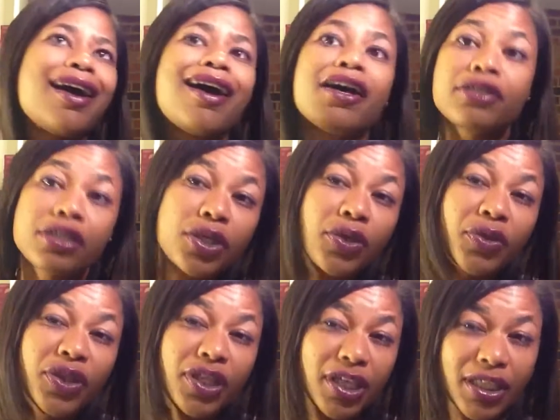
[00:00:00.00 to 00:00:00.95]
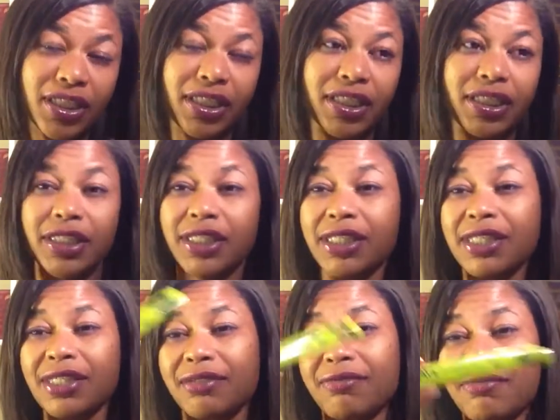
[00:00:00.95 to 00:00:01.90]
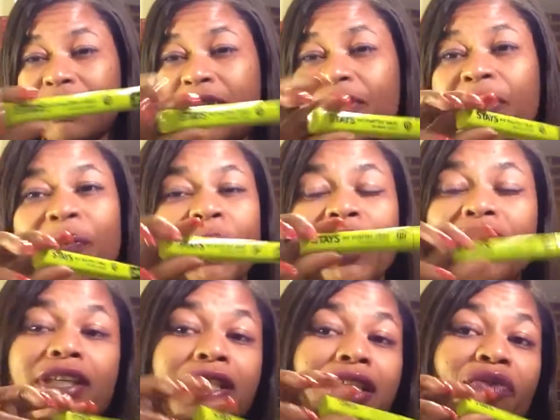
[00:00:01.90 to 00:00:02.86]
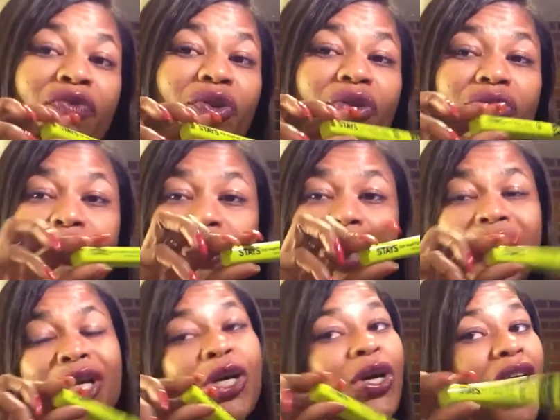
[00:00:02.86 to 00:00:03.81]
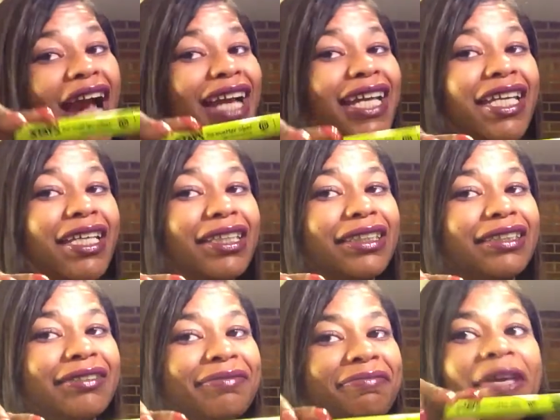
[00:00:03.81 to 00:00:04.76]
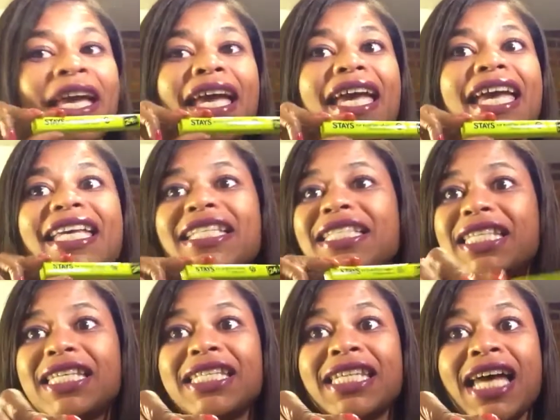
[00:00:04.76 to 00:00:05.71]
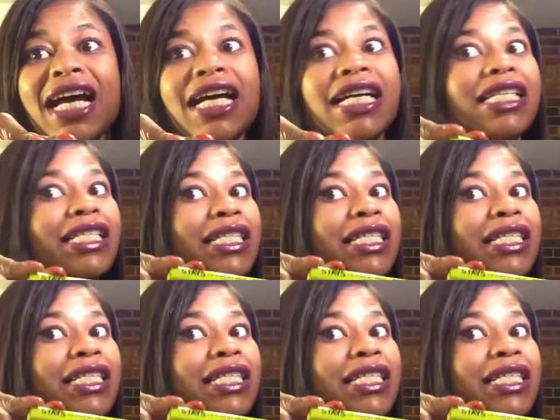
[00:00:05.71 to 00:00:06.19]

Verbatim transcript: Also, this is, you can wear this if you are crying. It did not,